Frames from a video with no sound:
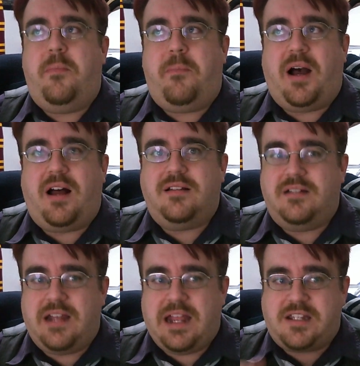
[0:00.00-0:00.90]
but
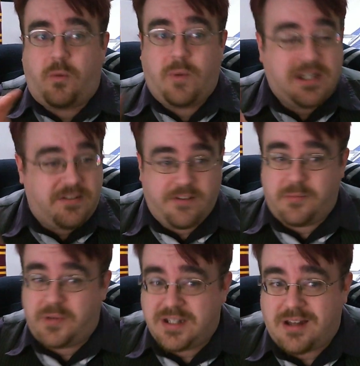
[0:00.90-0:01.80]
it's a waste of
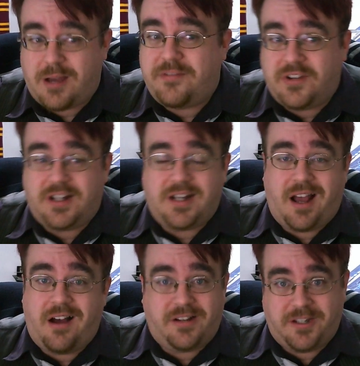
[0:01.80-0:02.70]
everybody's time if you're going
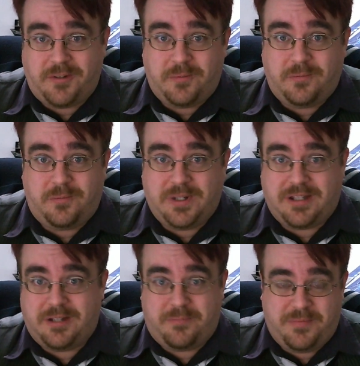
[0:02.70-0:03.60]
to argue
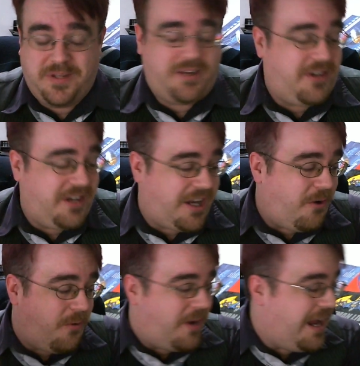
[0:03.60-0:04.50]
with them. You can
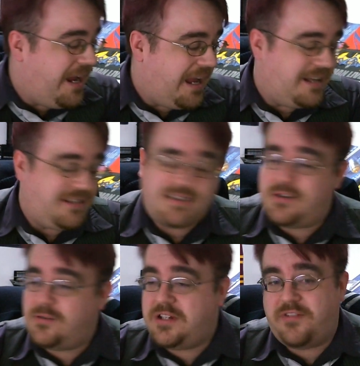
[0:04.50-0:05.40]
go away and
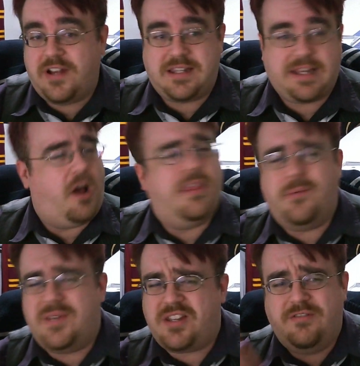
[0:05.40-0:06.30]
talk to your friends and say, "Oh, they
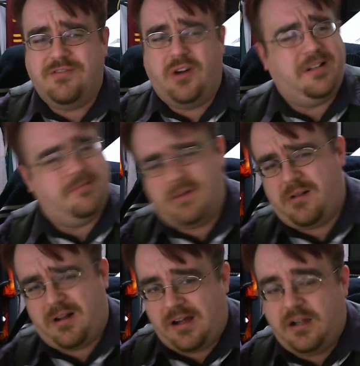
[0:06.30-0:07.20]
were so wrong," blah, blah,
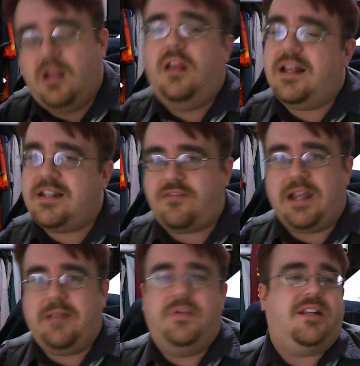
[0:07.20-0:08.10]
blah. That's
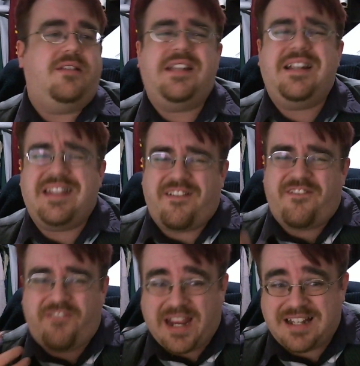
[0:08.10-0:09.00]
great, but don't say it to their
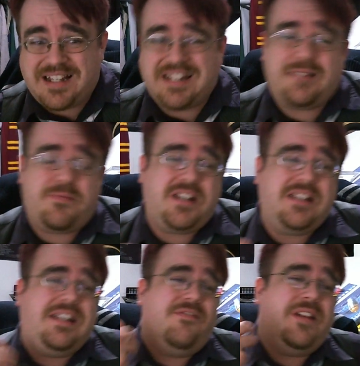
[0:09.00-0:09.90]
face, because this
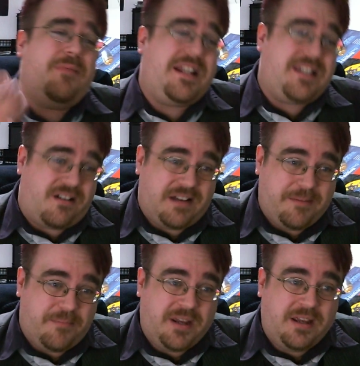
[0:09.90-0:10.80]
person's given up their
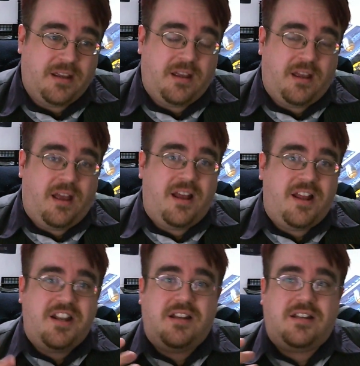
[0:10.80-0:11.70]
time
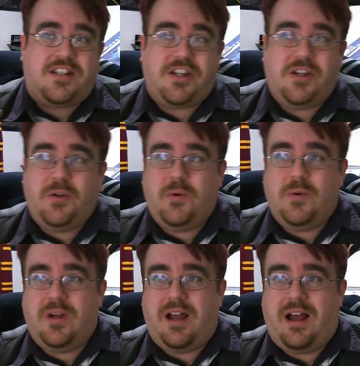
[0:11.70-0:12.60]

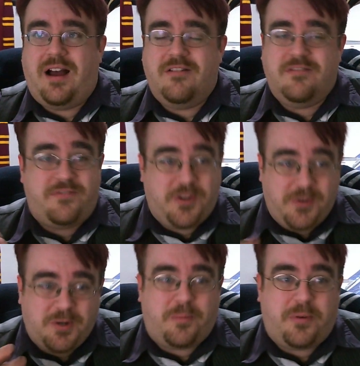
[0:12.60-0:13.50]
to review
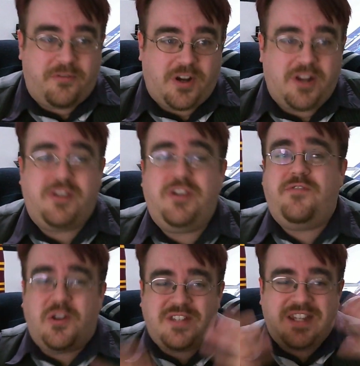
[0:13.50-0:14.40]
your portfolio.
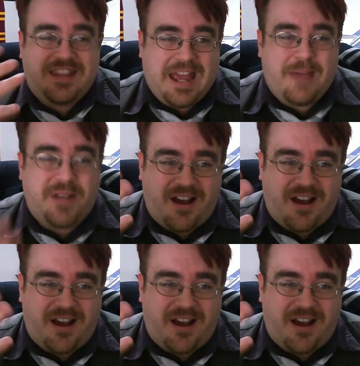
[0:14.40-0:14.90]
You've gone to them and